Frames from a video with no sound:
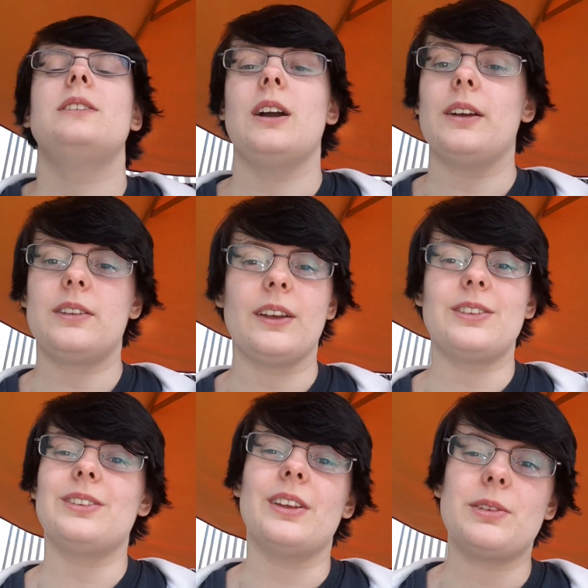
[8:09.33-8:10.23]
got tons
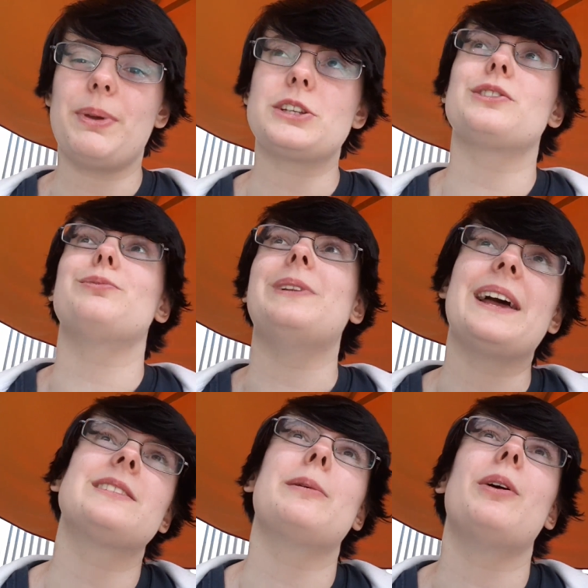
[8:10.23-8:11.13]
and tons of pictures from
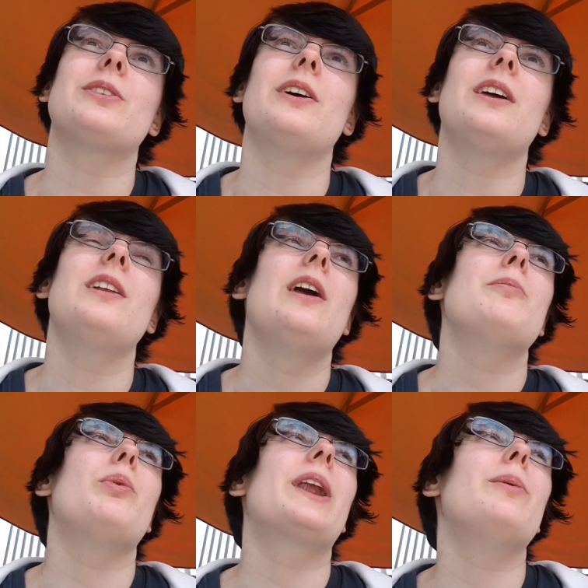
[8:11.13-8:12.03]
last time I was on it.
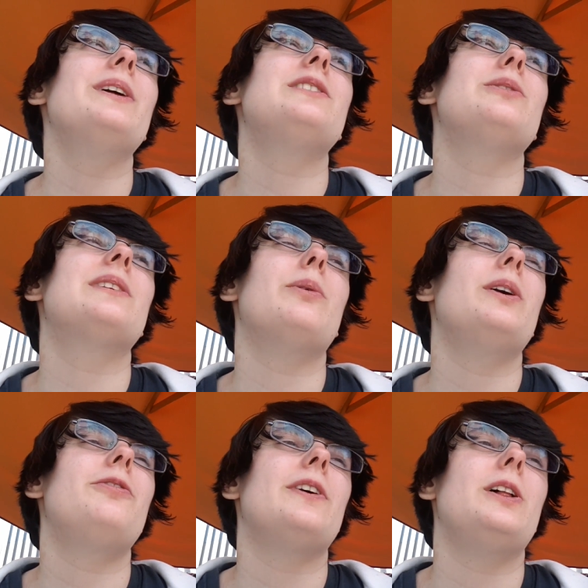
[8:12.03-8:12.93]
But what I will do is I
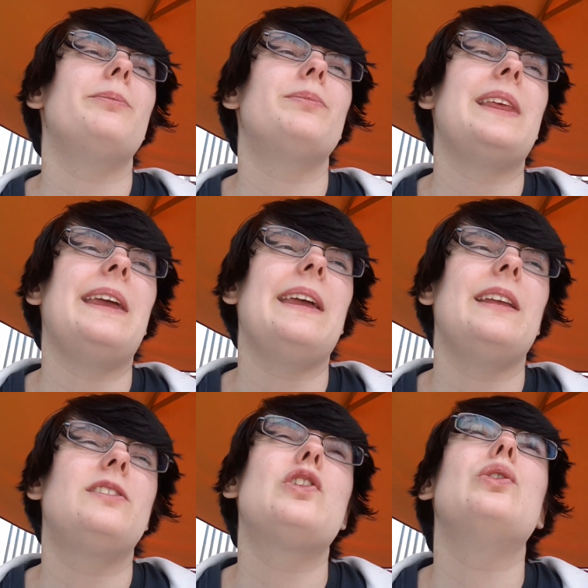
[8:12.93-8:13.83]
will film
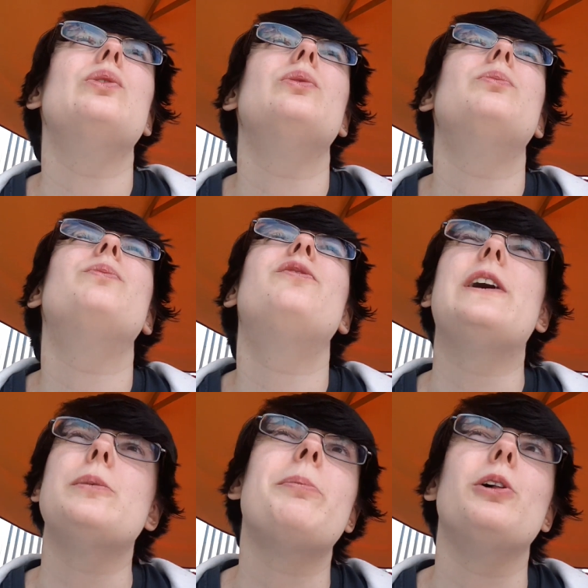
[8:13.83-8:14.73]
the two
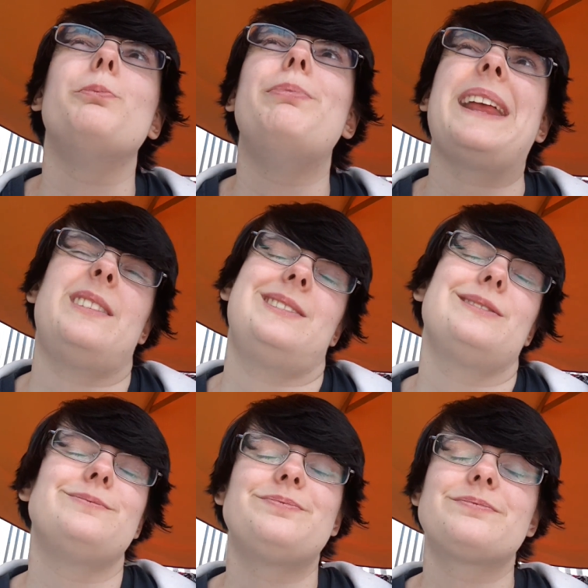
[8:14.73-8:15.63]
filmable
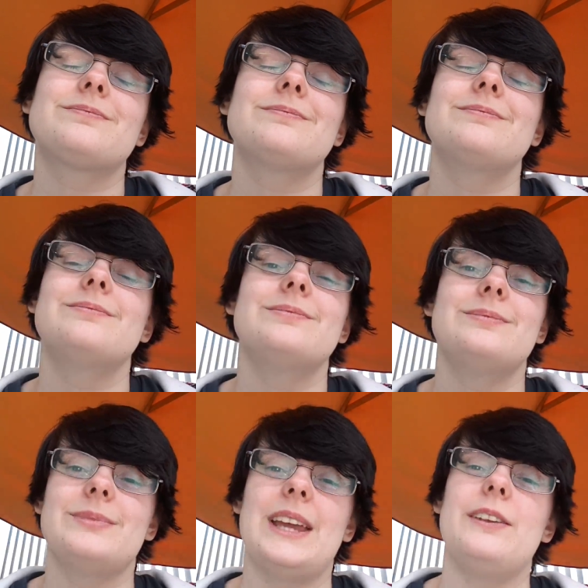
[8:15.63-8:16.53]
bits.
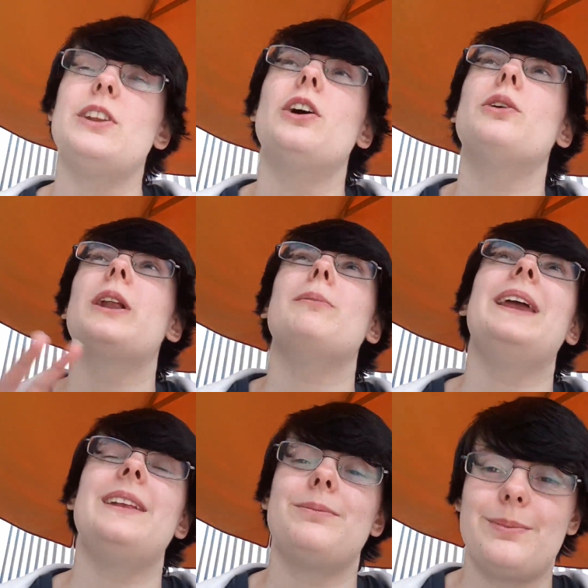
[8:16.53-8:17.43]
And if you don't know what I
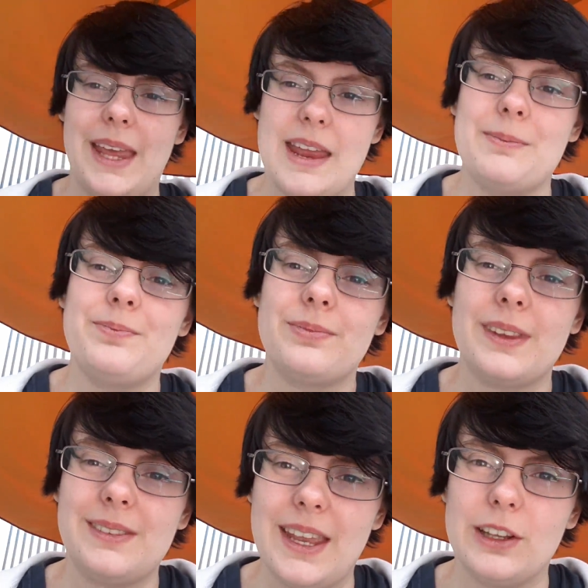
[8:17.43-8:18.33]
mean, then
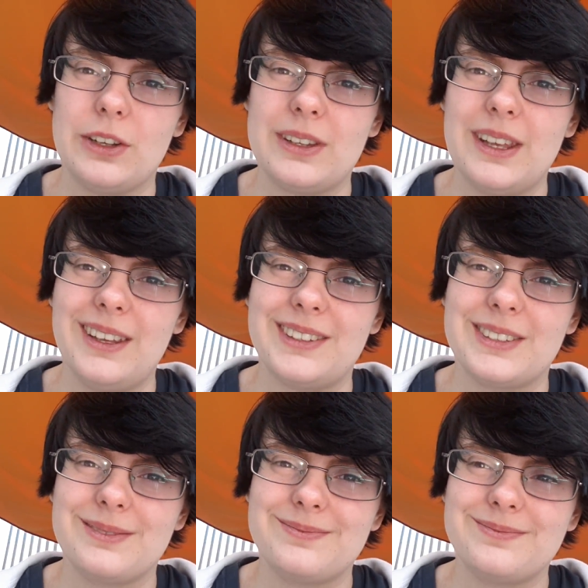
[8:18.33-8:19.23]
take a look at these.